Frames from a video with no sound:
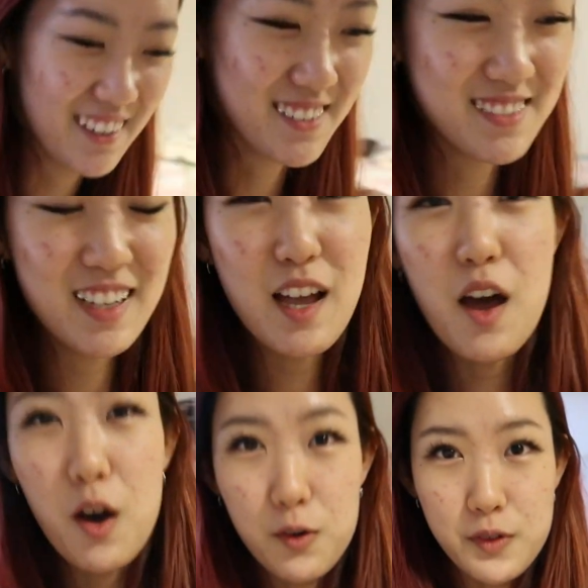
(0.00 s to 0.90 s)
so
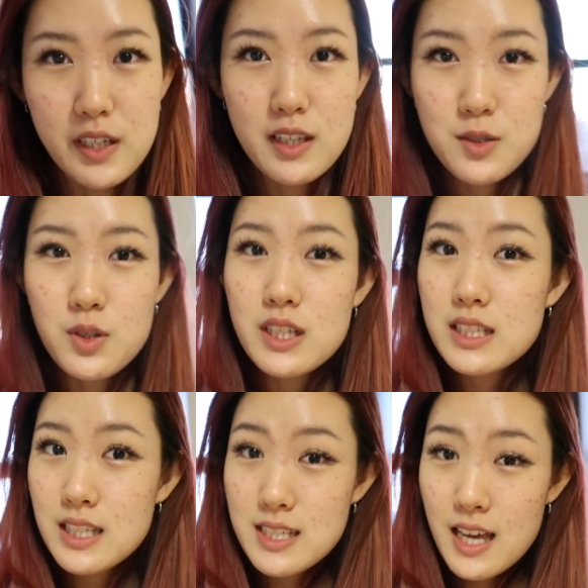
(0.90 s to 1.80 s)
hopefully there's only
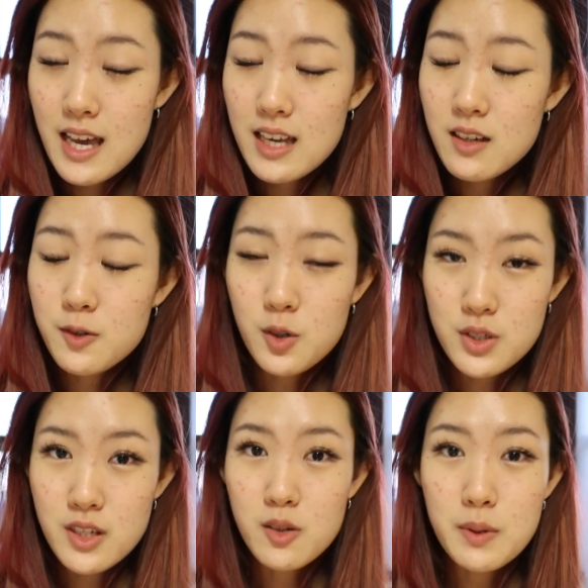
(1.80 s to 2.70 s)
good days ahead. Of
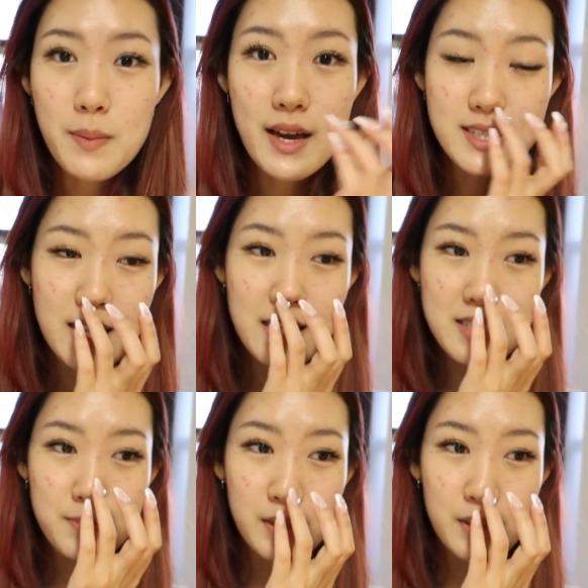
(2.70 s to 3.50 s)
course, there'll be bad days,